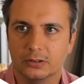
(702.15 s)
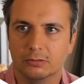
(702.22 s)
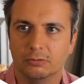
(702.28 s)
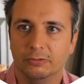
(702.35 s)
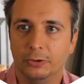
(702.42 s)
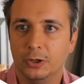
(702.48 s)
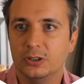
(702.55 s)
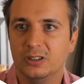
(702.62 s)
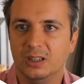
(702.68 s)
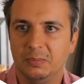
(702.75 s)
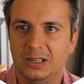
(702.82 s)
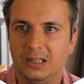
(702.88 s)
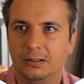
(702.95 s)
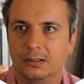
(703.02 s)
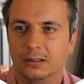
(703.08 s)
Revert to the
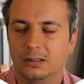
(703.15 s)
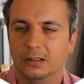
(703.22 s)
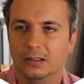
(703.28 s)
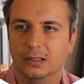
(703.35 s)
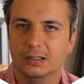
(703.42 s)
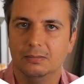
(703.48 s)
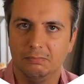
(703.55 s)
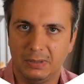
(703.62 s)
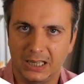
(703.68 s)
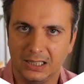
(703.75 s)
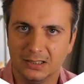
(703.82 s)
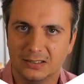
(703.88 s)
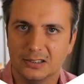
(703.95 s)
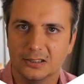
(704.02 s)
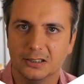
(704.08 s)
mean
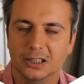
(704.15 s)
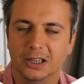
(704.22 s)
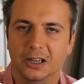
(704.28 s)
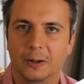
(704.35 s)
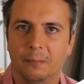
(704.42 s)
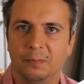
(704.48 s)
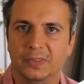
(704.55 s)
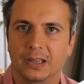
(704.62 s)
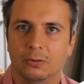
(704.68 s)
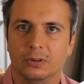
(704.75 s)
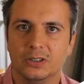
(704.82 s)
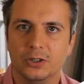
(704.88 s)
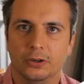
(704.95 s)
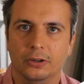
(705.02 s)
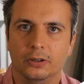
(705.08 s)
means they
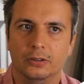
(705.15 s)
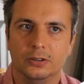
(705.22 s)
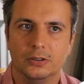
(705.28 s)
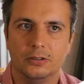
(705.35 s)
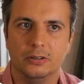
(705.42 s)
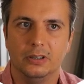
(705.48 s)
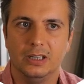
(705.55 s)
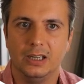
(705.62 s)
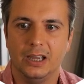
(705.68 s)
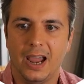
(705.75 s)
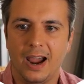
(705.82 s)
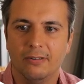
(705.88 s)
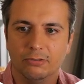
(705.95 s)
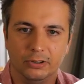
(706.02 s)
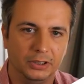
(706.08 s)
return to the
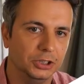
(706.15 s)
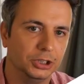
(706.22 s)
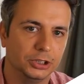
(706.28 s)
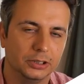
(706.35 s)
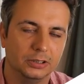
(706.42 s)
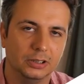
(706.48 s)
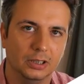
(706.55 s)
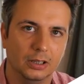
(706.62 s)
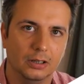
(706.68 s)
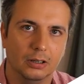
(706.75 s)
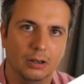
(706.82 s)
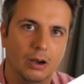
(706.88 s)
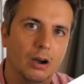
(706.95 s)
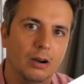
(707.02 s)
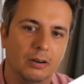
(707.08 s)
average
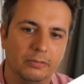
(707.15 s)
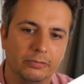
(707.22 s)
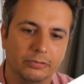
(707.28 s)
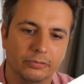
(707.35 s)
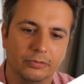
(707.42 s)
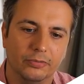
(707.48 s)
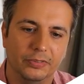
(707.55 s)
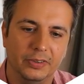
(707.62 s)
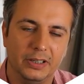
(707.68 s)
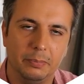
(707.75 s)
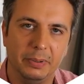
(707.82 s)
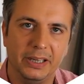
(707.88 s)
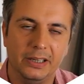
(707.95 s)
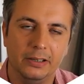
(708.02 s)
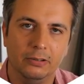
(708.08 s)
of the
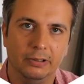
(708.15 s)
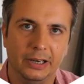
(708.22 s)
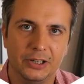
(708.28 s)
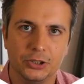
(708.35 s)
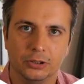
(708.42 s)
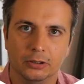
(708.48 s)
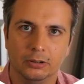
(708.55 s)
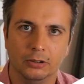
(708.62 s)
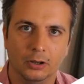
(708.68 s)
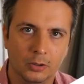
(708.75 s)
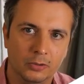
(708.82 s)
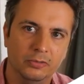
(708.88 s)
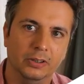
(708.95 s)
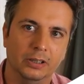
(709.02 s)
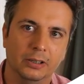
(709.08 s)
PE ratio
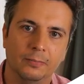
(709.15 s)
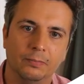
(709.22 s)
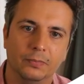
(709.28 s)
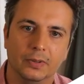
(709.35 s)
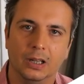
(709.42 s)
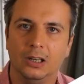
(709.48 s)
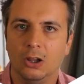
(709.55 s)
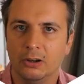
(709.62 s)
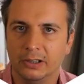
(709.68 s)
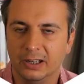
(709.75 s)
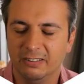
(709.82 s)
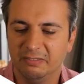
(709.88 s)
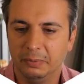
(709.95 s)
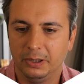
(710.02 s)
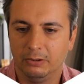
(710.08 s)
over a long
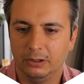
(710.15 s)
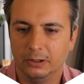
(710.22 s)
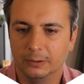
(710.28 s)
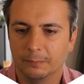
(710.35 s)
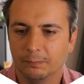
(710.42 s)
enough period.